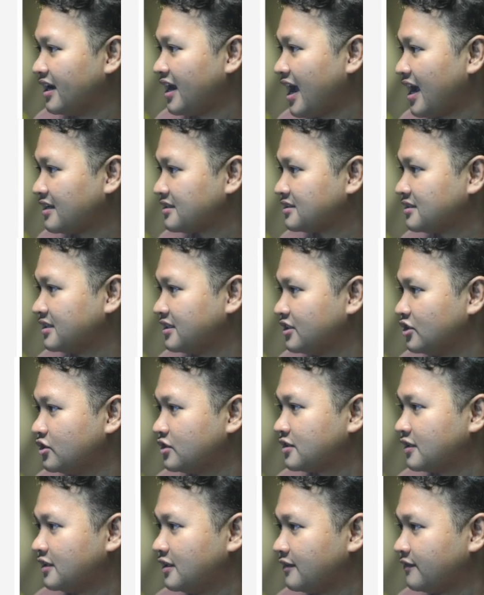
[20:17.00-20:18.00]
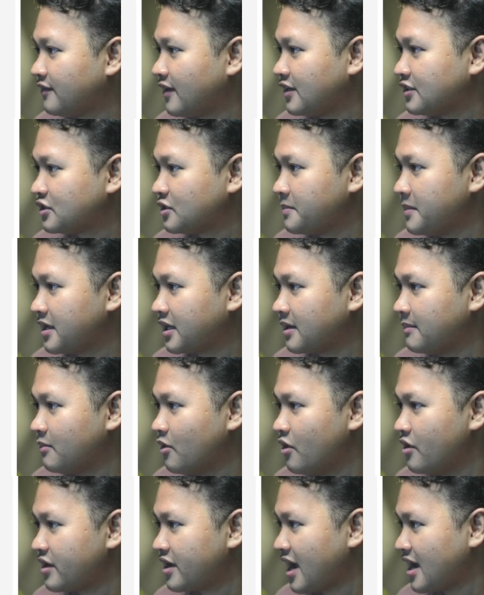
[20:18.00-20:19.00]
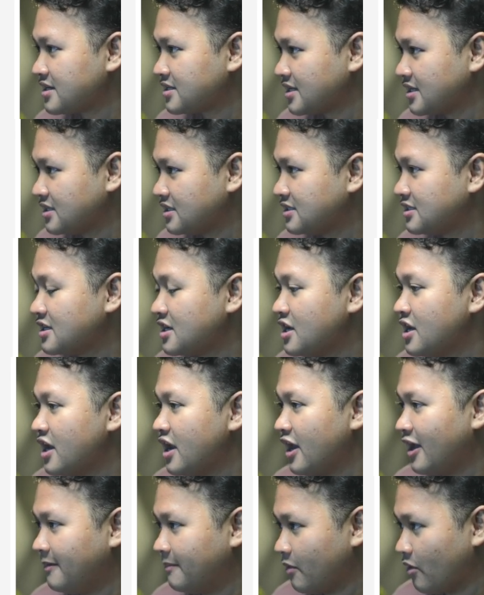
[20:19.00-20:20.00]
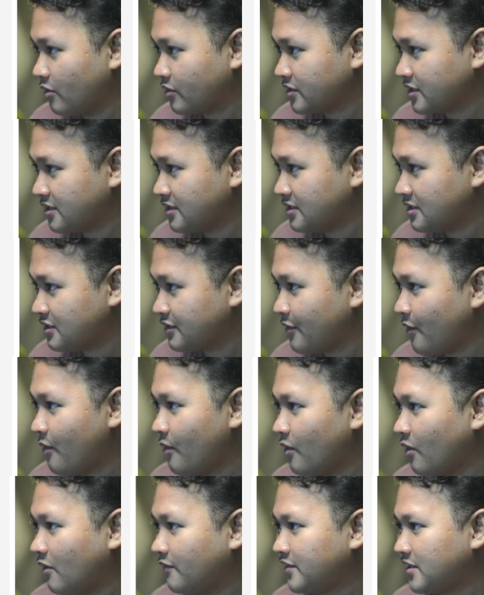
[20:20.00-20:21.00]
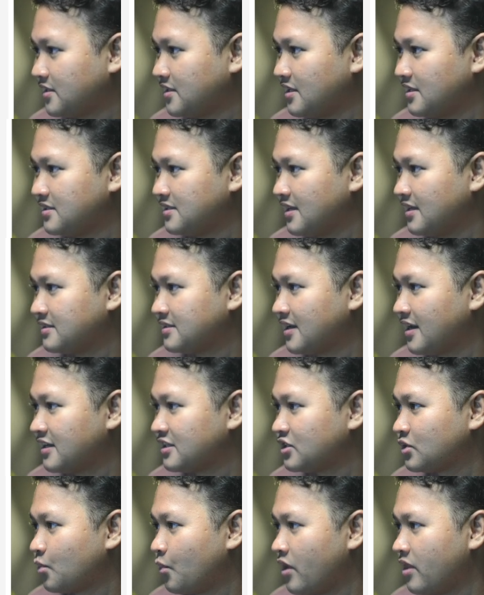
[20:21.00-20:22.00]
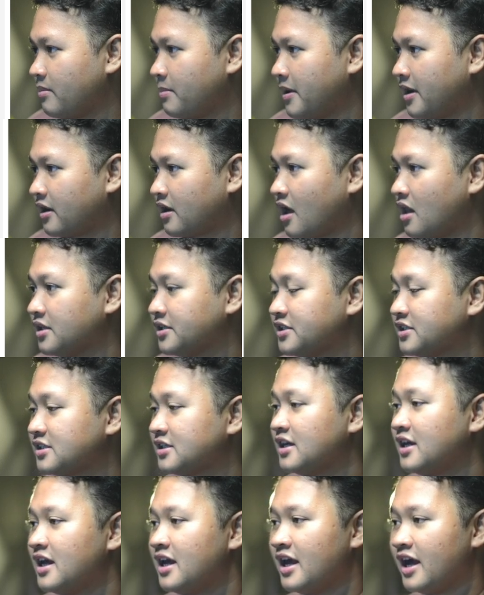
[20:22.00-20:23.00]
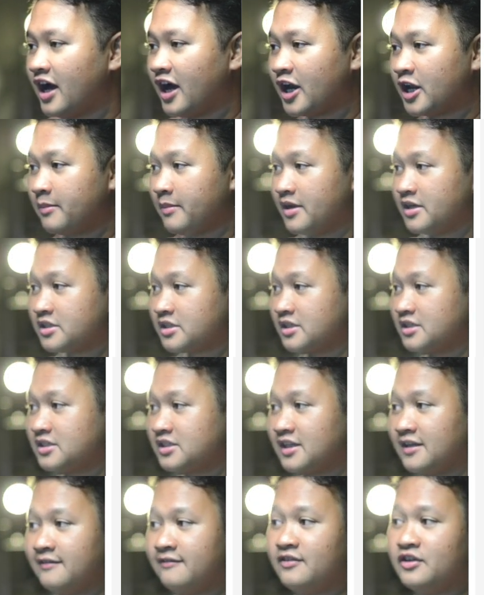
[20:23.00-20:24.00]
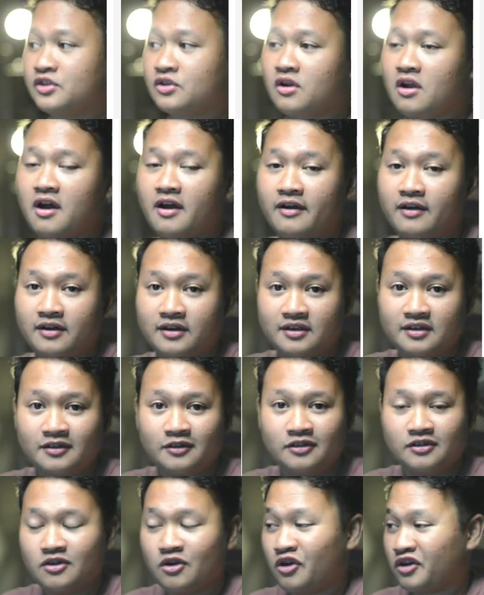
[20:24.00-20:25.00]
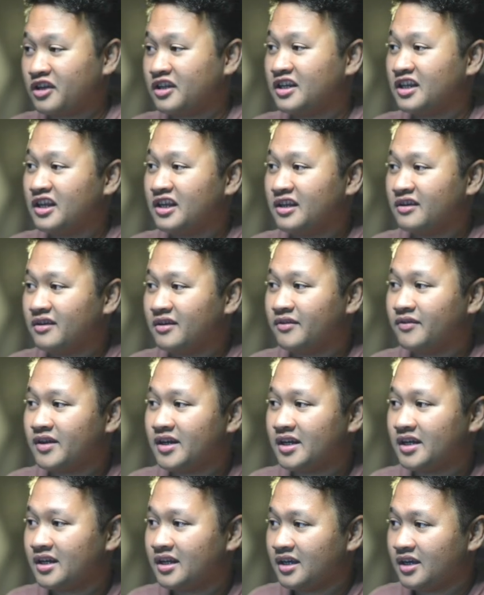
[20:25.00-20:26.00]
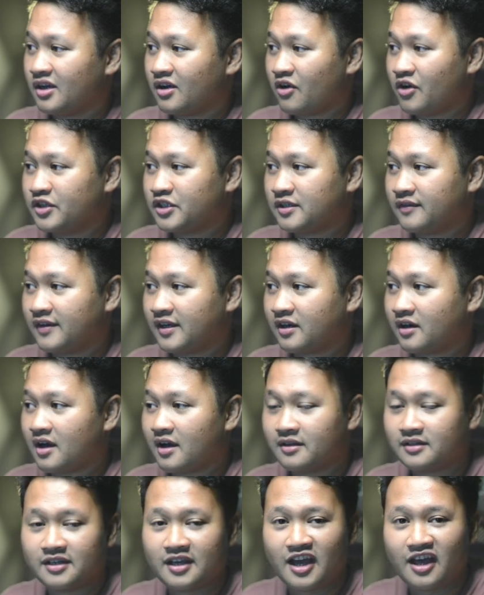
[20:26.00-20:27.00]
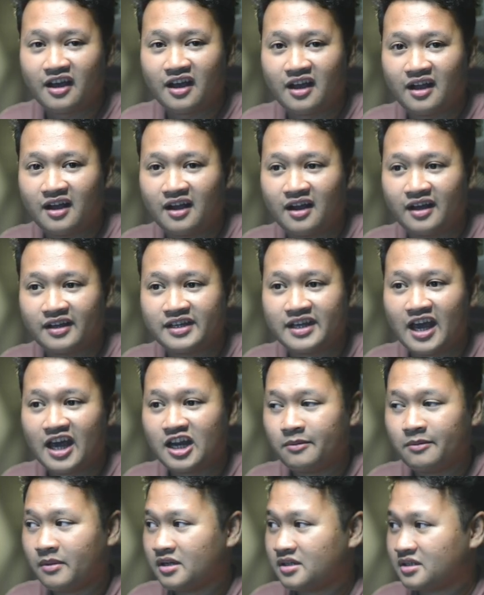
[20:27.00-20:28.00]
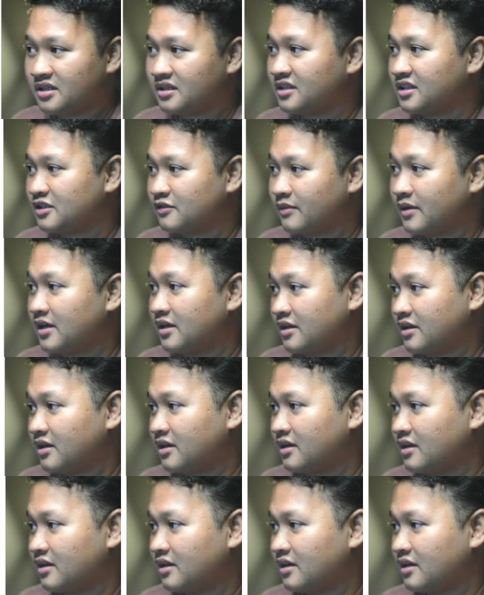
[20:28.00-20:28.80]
the user interface to make it more engaging and modern, or update the CSS with better colors, animations, and visual hierarchy. Okay, they even going to figure out the animation. That's pretty good.